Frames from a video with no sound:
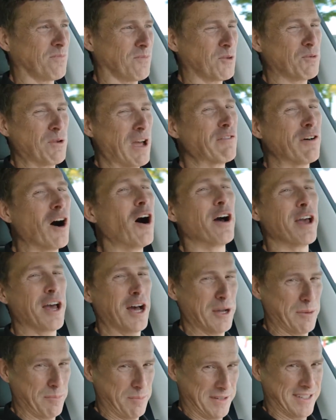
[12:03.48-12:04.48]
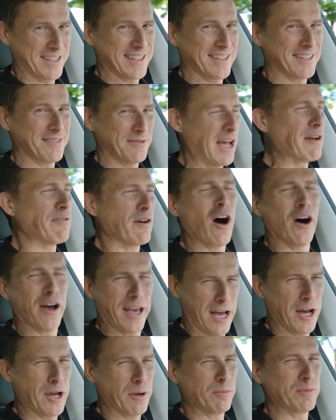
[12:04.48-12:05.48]
we have high hopes. We have high
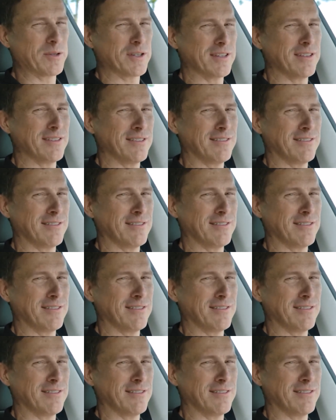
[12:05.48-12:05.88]
hopes.